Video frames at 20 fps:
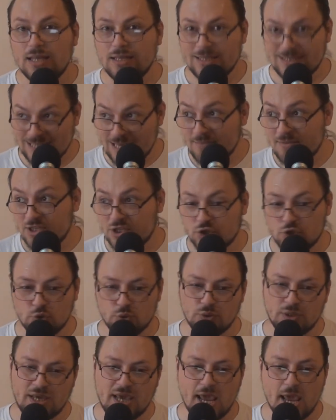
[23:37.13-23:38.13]
The same is
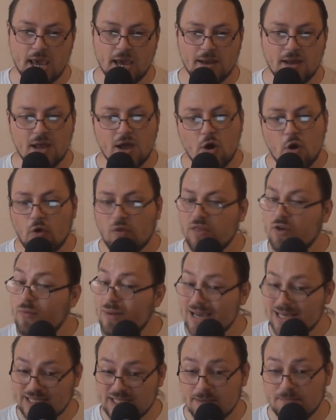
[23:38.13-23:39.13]
true here. Although
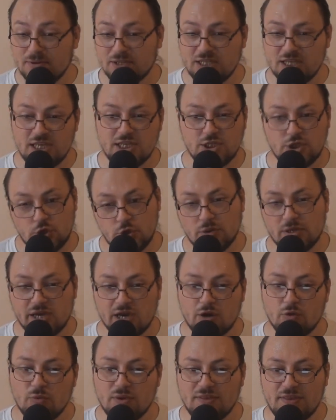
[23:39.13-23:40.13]
my sympathies do
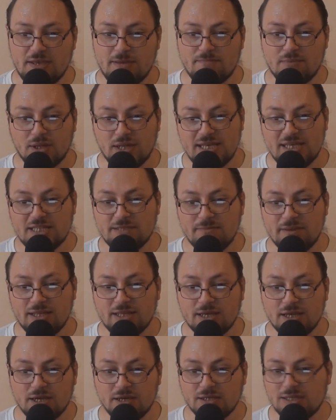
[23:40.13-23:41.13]
go with the
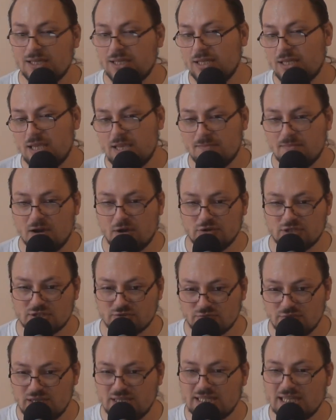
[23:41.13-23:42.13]
policemen hurt in the
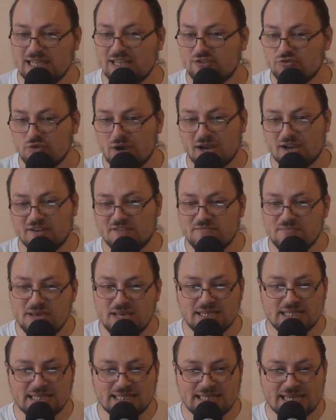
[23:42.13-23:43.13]
most recent Truck of
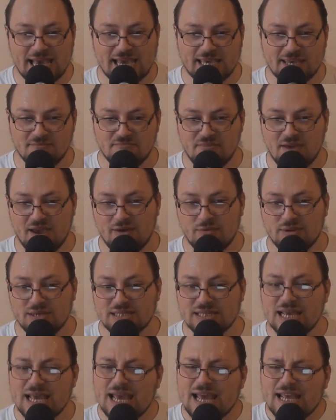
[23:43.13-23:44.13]
Peace attack in
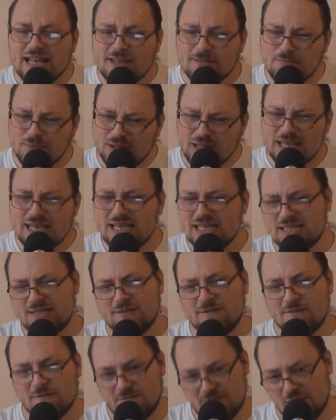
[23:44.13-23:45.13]
Paris, the
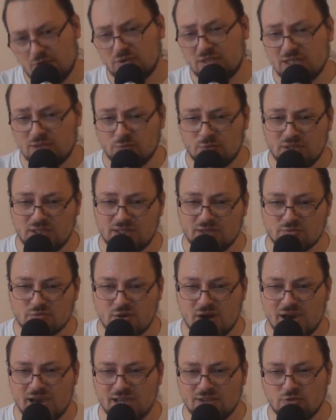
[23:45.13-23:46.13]
police voted with the
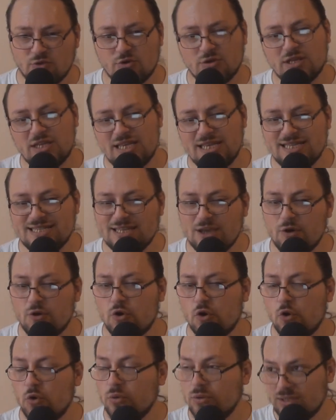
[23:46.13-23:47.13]
right, or the
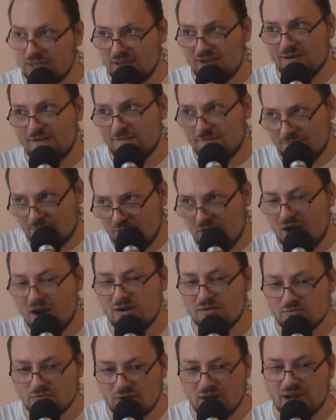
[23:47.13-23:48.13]
so-called
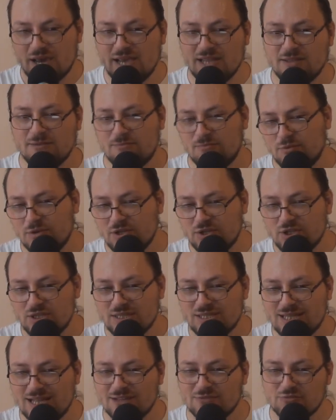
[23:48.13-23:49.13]
far right, which
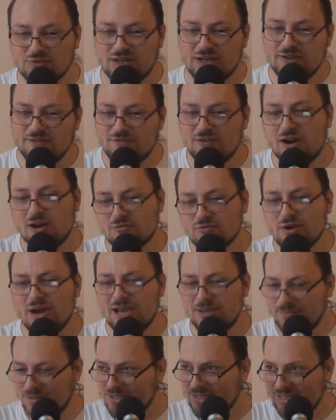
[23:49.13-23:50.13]
is not really far
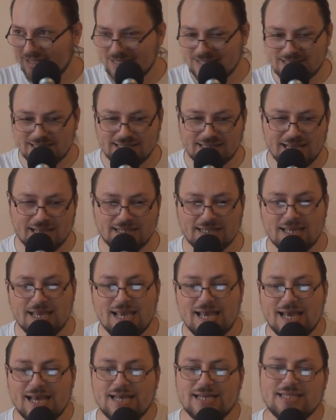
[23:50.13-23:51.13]
right, but let's set that
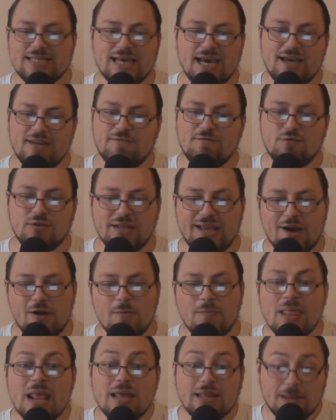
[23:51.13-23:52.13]
aside for
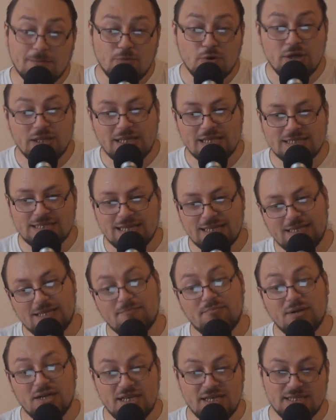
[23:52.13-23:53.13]
now. The point is that
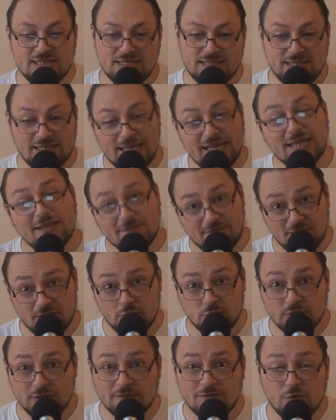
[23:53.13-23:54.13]
the police did
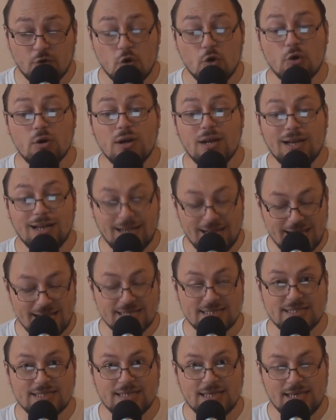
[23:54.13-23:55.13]
vote for
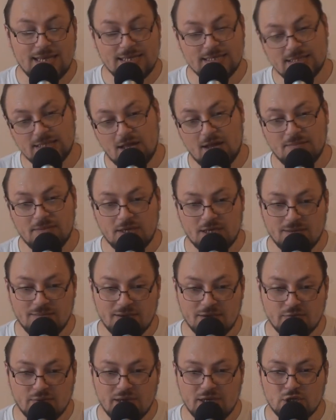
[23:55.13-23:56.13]
less Islamic
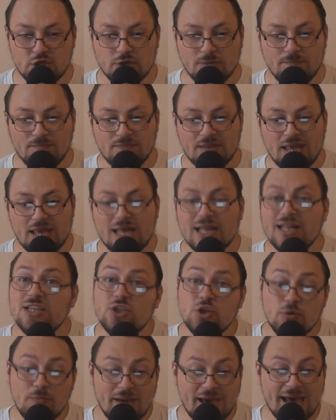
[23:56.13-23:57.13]
immigration.
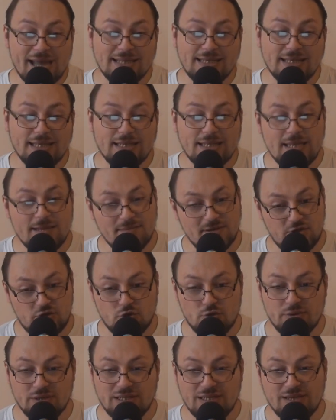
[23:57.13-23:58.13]
Too bad the
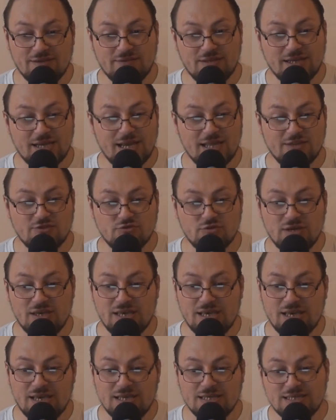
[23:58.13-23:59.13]
majority of the
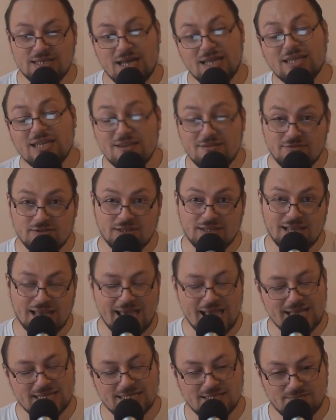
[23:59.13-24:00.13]
country is not even
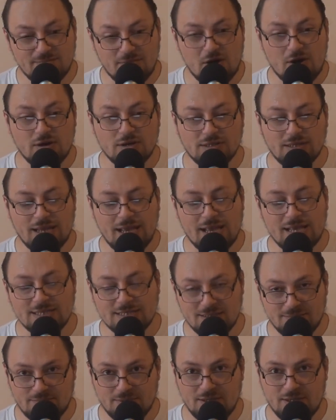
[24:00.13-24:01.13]
as smart as the